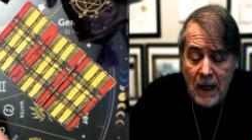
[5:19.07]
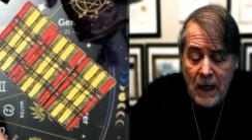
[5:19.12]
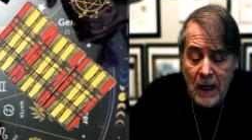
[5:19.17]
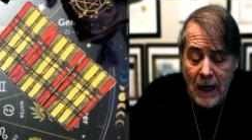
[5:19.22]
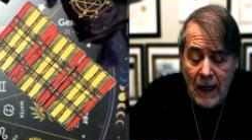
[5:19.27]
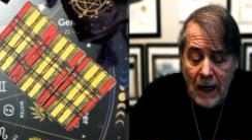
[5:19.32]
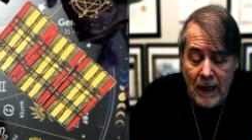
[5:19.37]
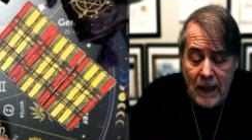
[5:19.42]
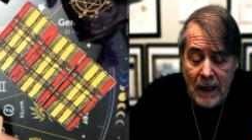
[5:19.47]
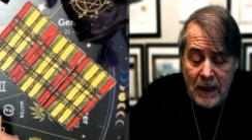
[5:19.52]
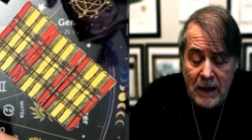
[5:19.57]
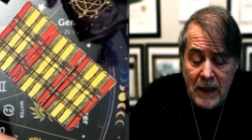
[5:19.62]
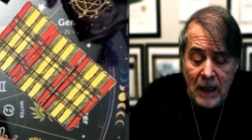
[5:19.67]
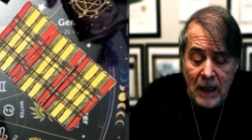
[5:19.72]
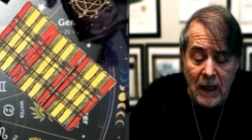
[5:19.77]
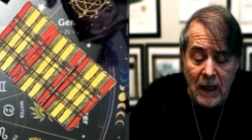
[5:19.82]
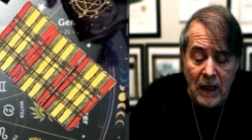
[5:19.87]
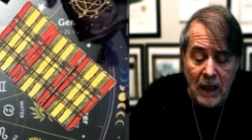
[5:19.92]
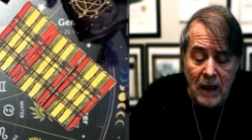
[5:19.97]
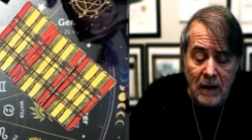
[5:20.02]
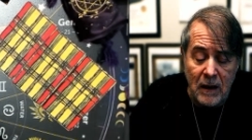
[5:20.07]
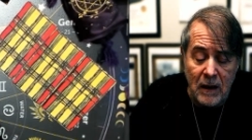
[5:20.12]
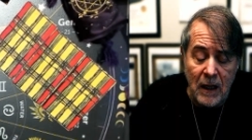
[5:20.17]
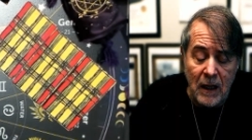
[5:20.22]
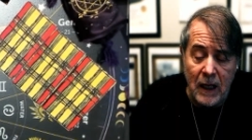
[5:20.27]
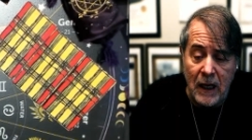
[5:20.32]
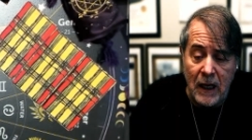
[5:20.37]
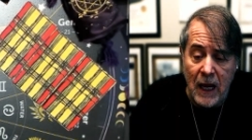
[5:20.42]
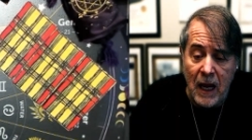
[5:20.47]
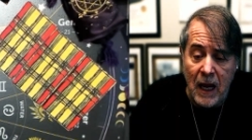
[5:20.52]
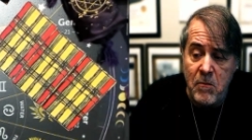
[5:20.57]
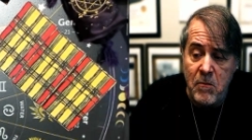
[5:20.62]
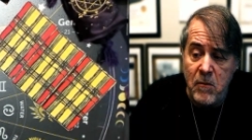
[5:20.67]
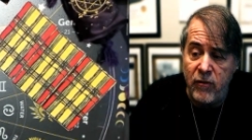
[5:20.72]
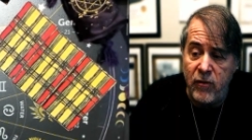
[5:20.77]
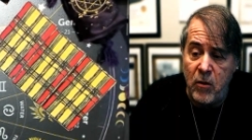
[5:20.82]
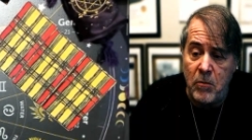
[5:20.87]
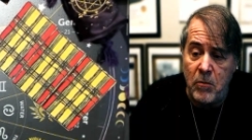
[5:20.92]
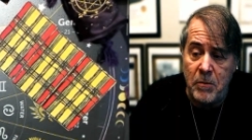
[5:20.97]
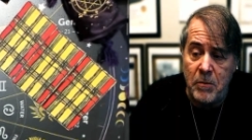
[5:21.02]
And I think it came
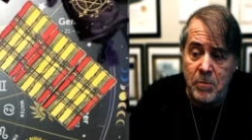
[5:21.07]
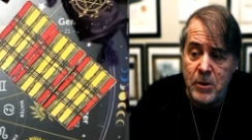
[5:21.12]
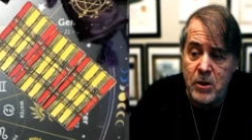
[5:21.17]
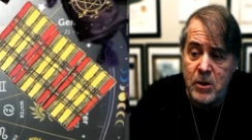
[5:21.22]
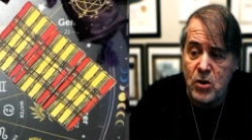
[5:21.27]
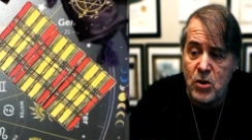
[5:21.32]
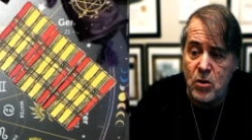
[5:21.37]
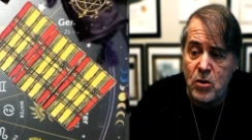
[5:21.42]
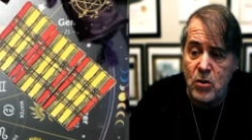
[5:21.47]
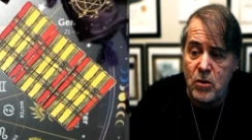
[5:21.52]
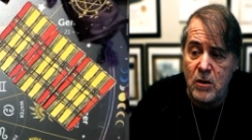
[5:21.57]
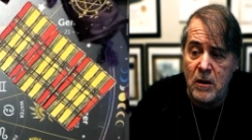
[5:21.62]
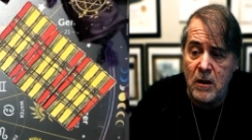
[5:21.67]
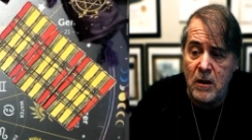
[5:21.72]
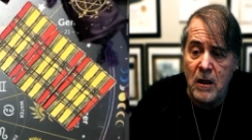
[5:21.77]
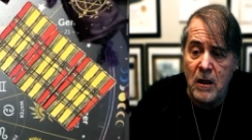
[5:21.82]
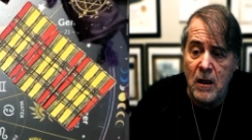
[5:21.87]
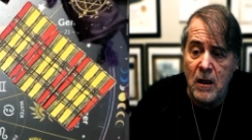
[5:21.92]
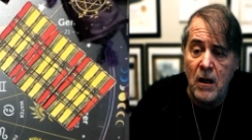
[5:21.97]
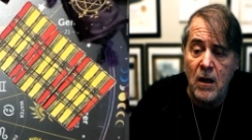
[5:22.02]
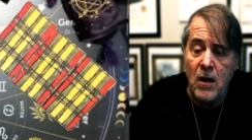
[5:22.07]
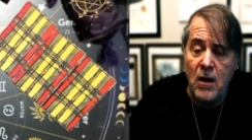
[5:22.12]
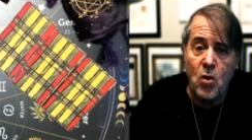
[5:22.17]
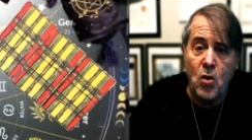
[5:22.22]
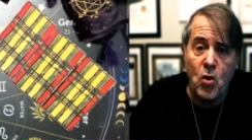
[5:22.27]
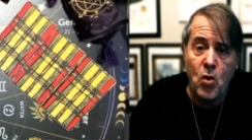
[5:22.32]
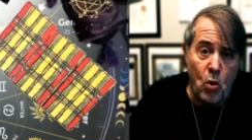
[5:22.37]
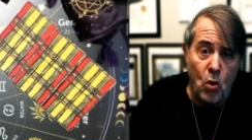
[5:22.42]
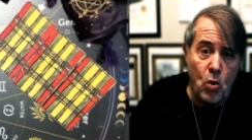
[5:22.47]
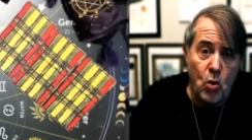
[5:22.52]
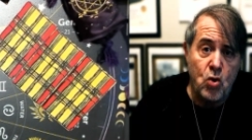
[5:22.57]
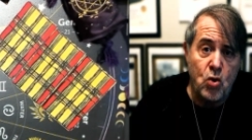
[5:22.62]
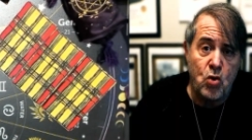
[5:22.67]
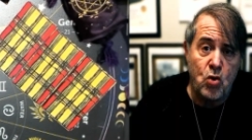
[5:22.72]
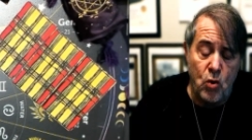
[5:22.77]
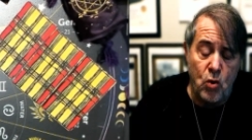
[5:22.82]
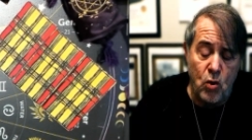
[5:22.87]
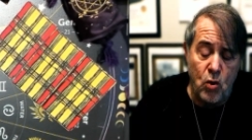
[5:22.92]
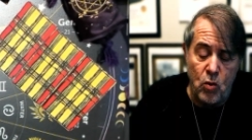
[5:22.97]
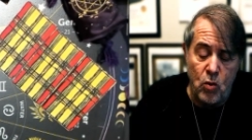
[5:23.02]
from a person close
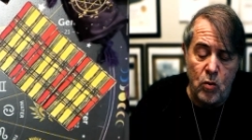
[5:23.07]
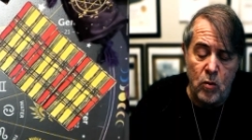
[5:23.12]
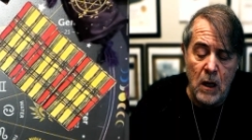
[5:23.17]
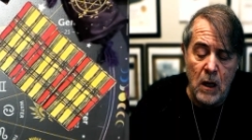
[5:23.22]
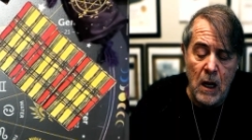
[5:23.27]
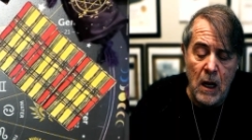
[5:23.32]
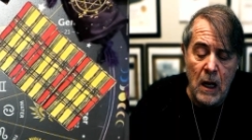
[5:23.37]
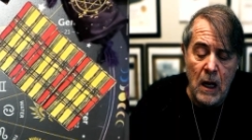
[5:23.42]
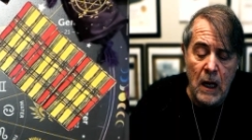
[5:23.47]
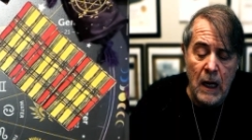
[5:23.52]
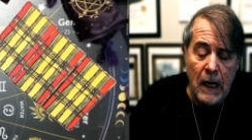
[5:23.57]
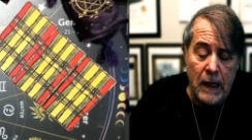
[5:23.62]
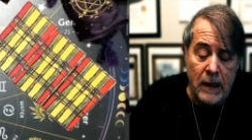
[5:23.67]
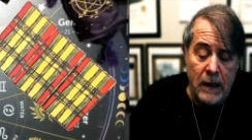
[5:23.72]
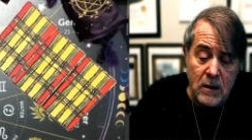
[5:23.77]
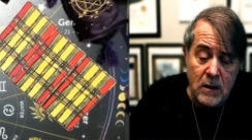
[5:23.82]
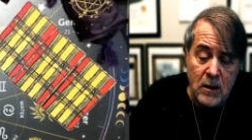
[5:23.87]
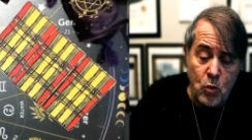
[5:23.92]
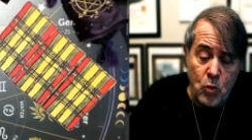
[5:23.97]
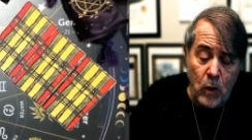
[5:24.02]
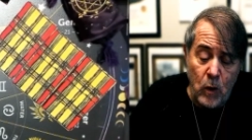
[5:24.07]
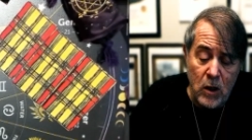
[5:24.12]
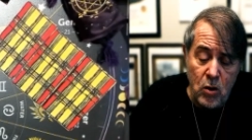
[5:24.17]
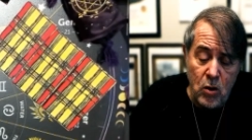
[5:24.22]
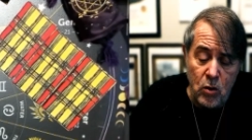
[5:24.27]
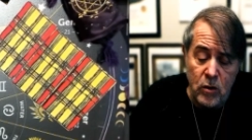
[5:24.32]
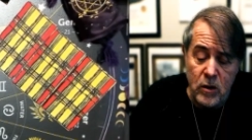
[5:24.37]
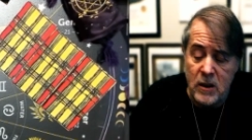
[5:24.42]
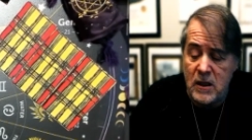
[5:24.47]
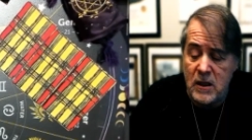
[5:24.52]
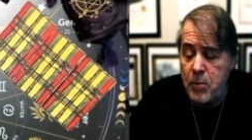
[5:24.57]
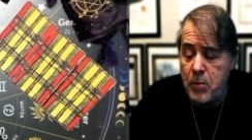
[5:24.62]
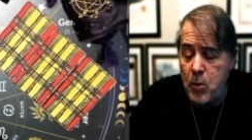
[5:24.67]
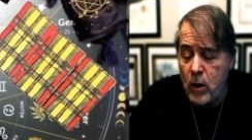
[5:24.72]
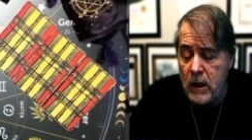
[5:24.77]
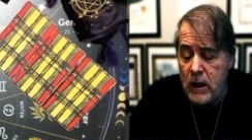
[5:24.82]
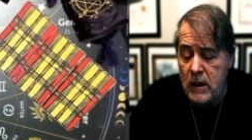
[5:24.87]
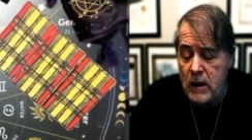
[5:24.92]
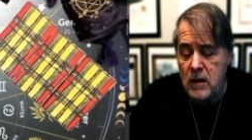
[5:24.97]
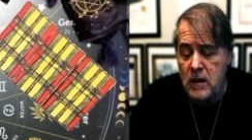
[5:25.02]
to you. And this is why you're
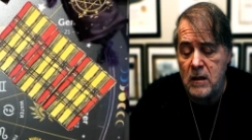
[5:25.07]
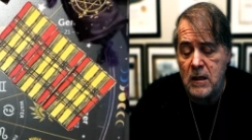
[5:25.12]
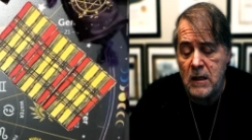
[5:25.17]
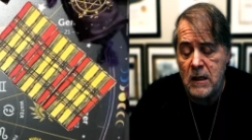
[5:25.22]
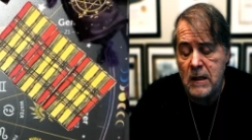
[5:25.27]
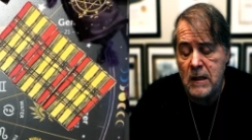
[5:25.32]
disappointed.